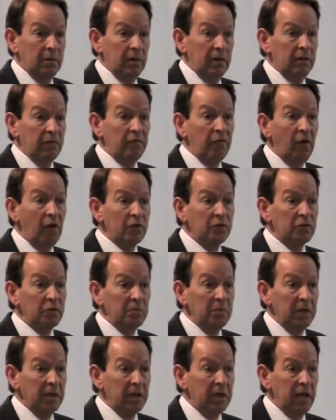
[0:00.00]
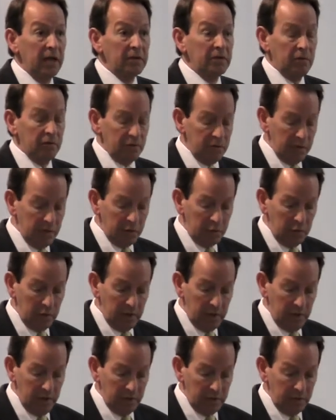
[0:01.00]
And in far too many cases, these were
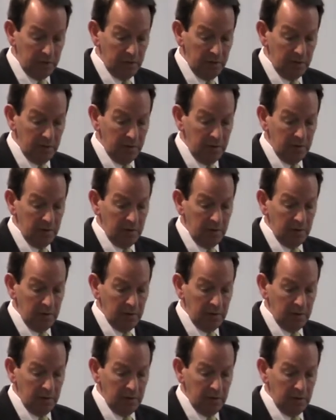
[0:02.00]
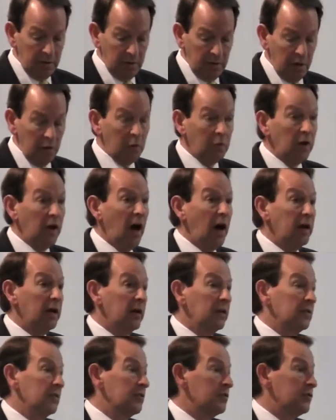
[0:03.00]
kids who were not
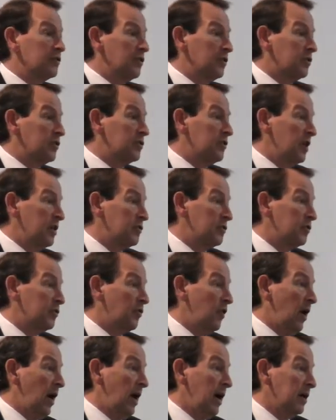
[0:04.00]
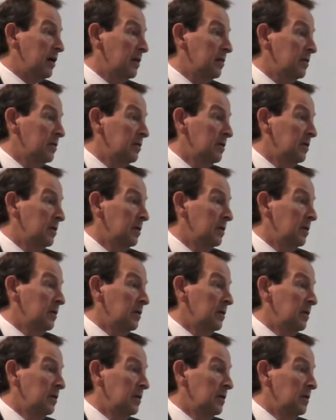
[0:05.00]
on the success track,
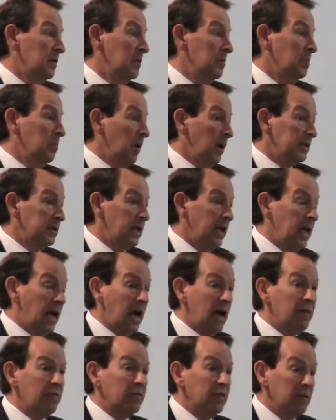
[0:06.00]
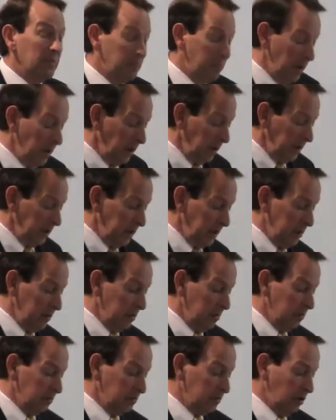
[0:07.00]
but they have the ability
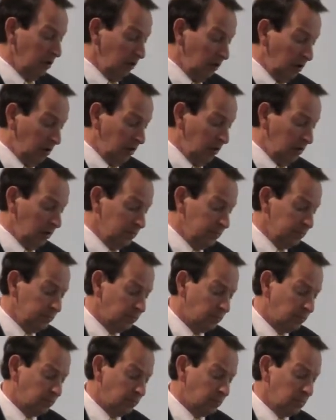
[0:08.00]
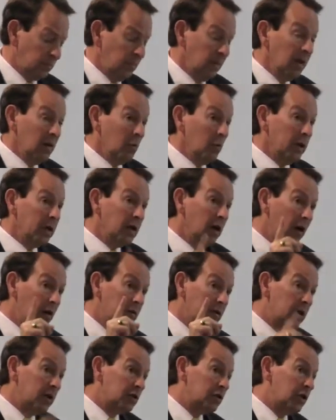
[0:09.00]
to learn. We know
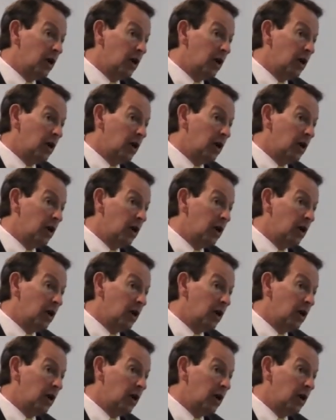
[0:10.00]
that a